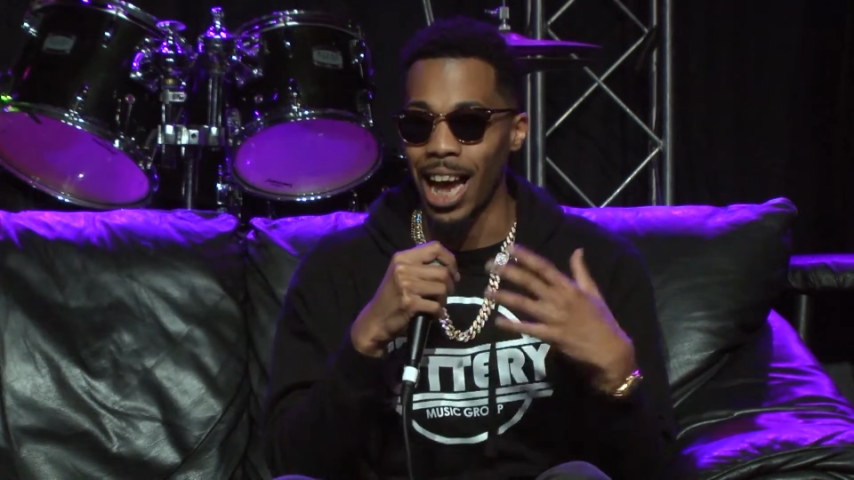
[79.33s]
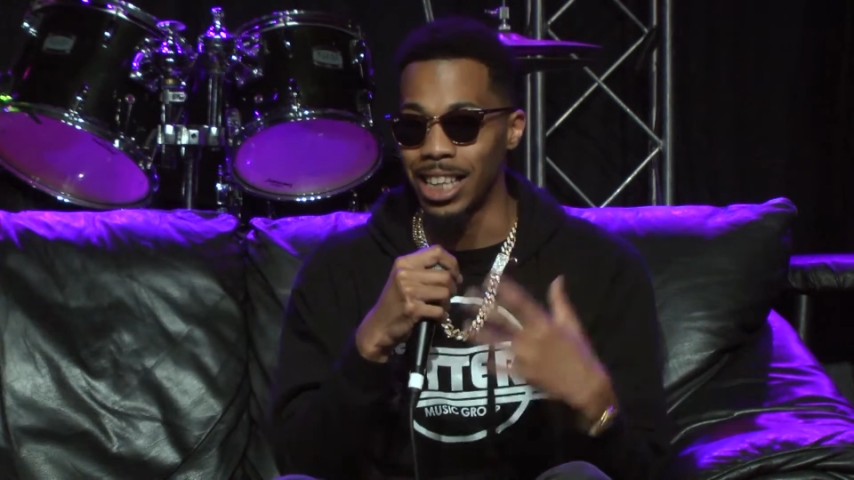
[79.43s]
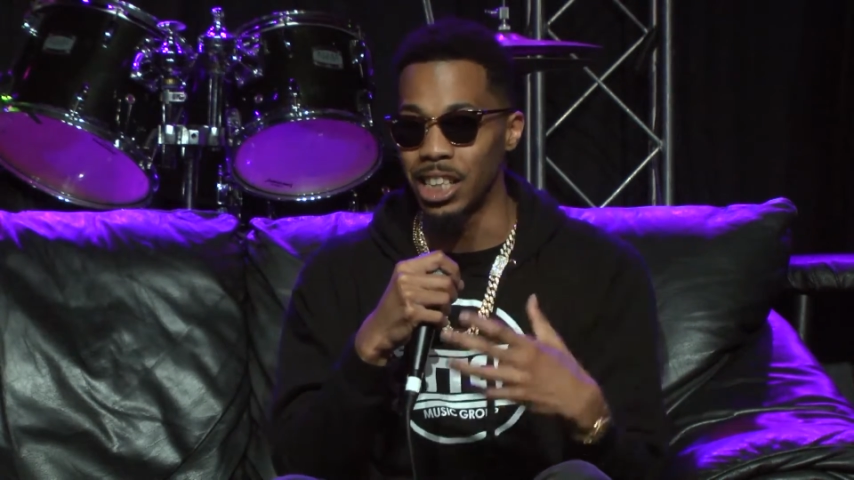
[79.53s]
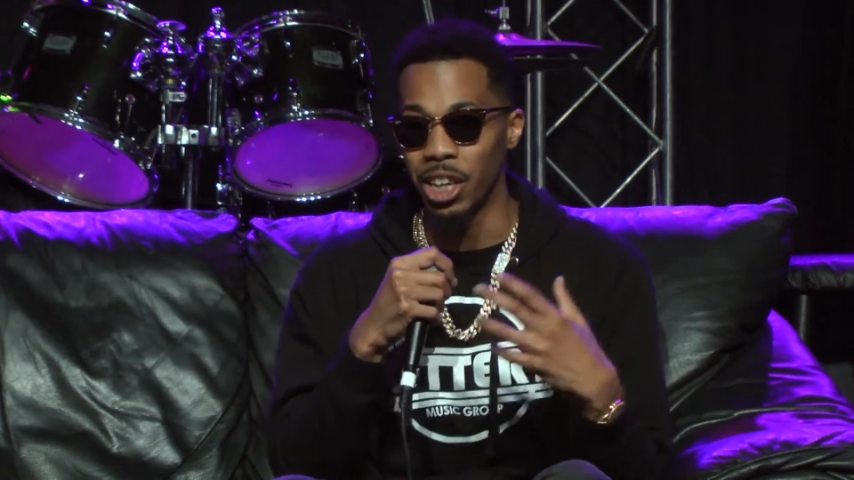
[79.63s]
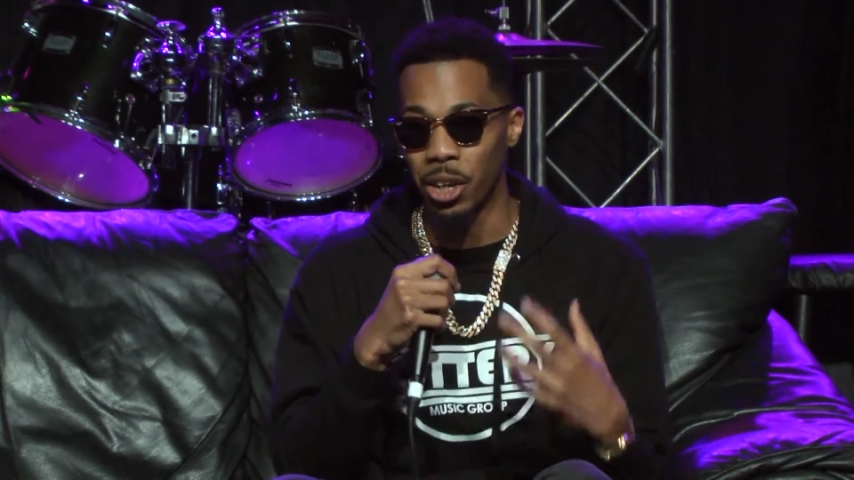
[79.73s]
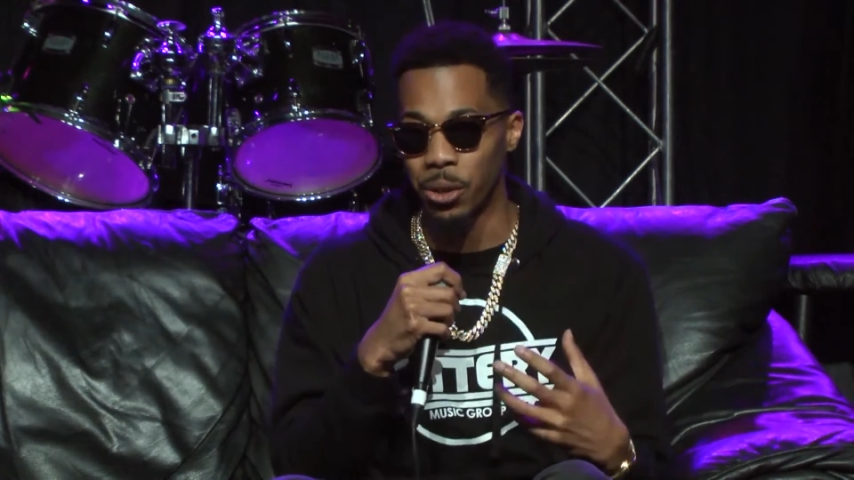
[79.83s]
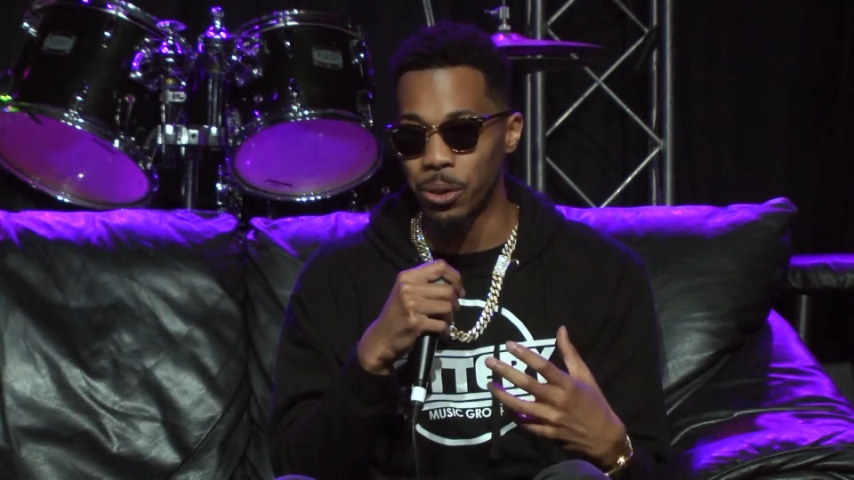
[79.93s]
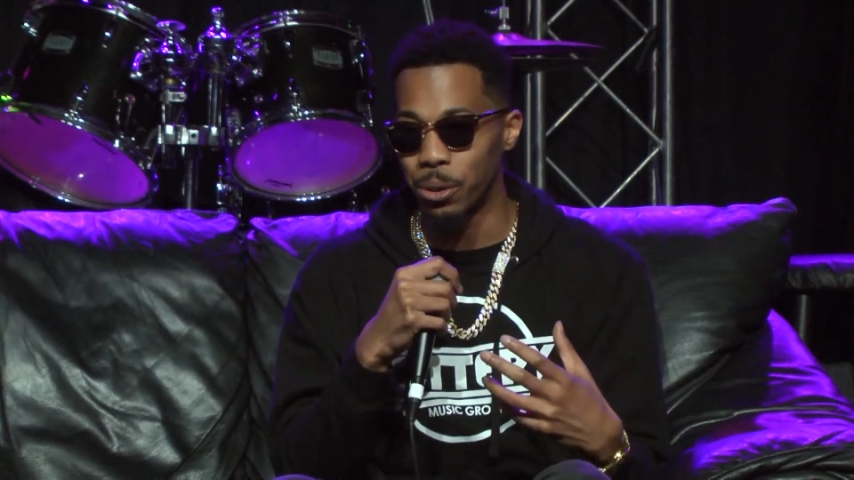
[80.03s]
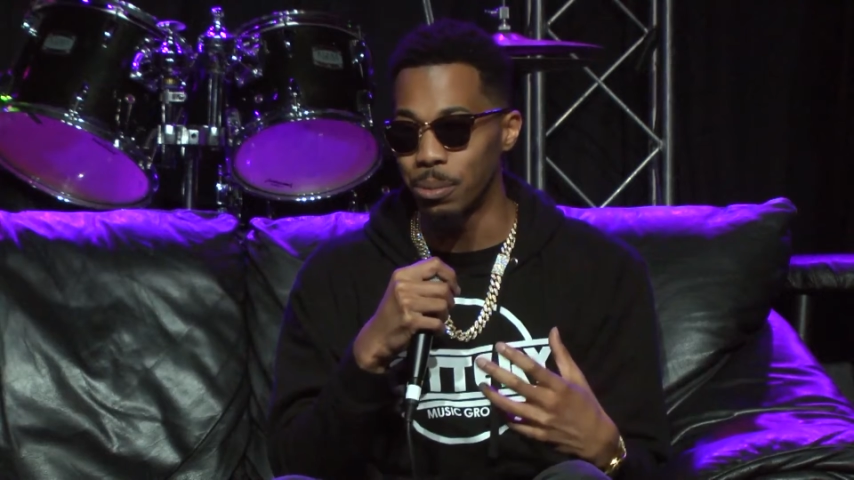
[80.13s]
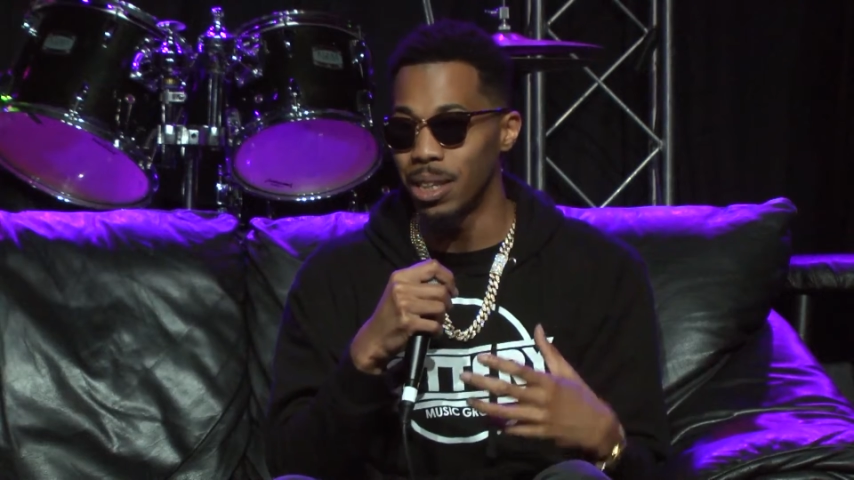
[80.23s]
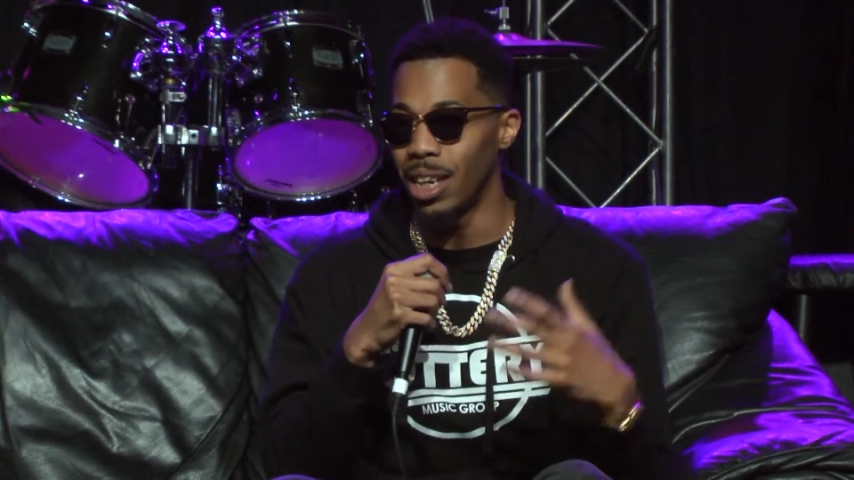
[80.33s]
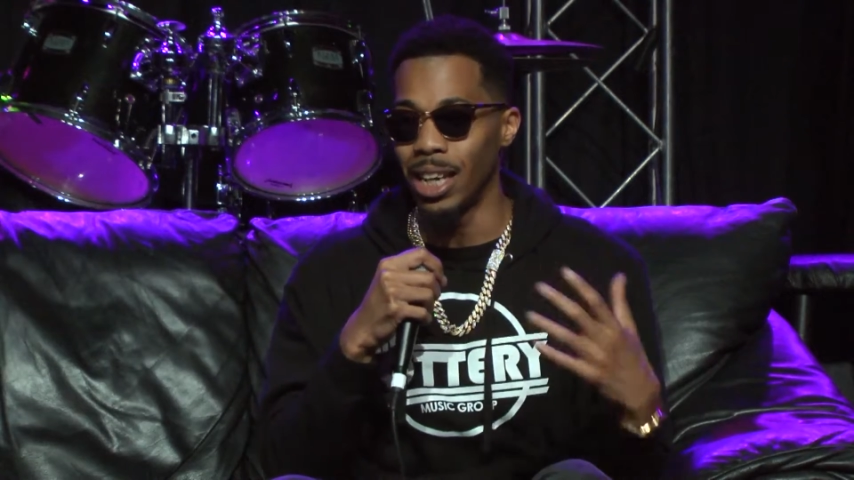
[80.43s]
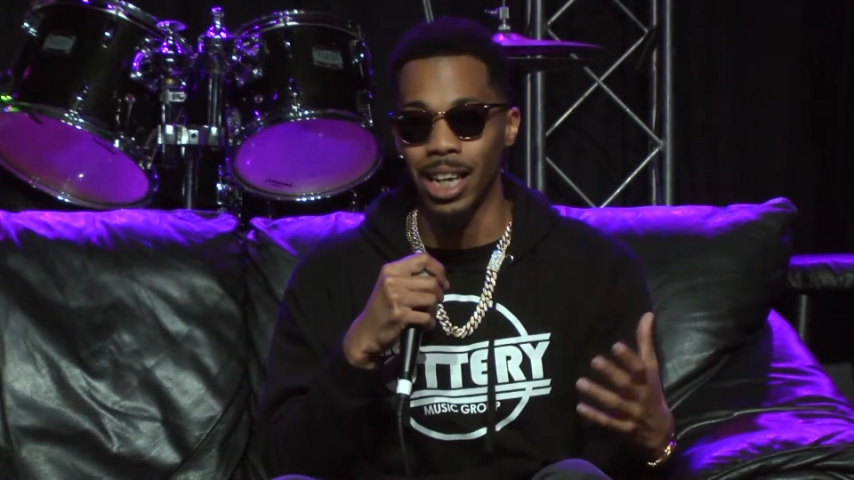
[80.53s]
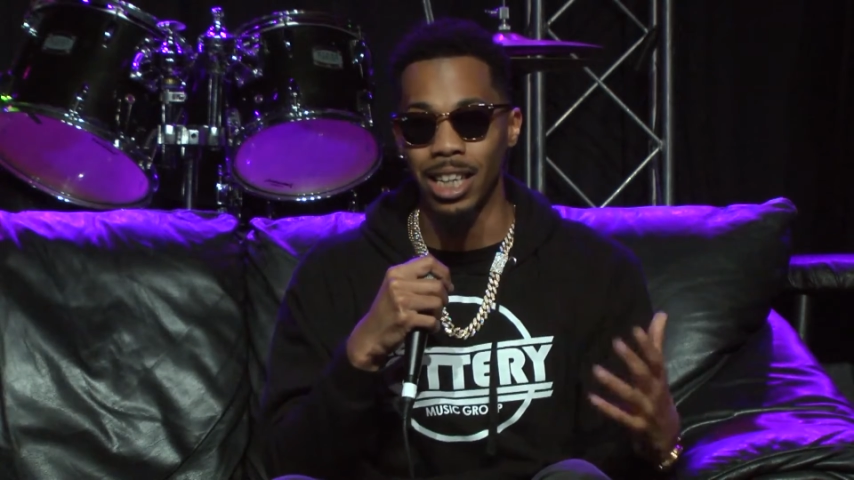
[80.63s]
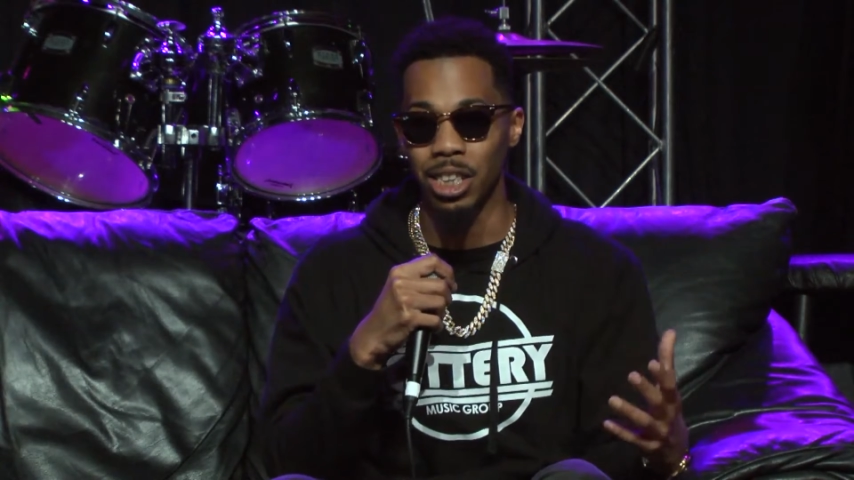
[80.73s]
I needed a home,
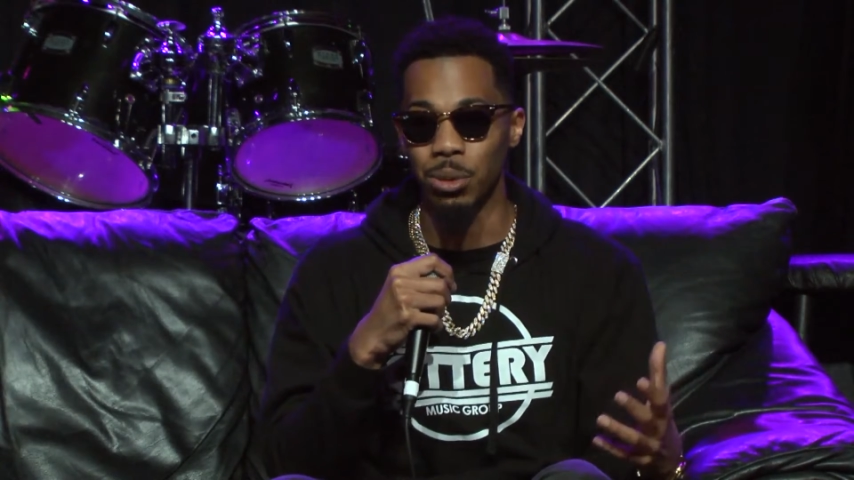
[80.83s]
and they needed